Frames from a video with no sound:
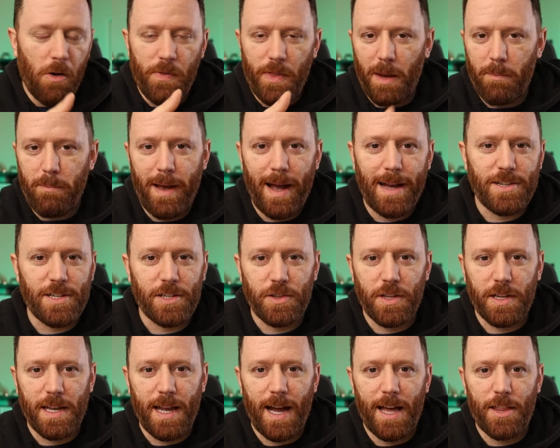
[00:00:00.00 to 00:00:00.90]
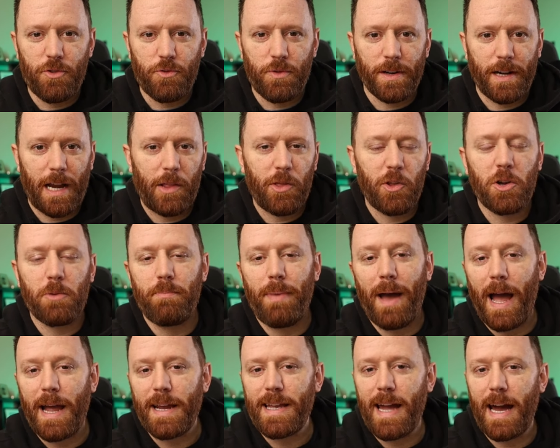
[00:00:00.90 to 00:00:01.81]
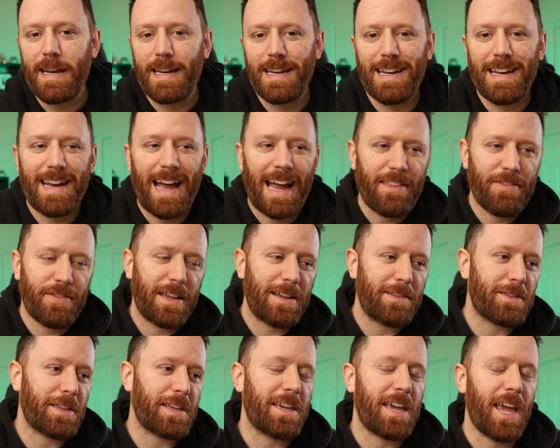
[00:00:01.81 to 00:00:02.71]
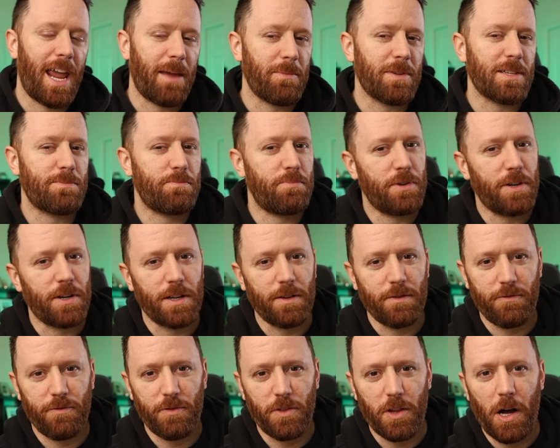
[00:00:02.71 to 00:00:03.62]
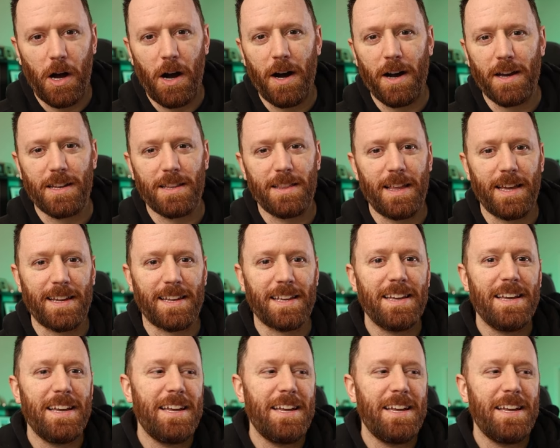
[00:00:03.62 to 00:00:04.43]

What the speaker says: And then Magic the Gathering, I look back at it and I think the game is pretty flawed. Like,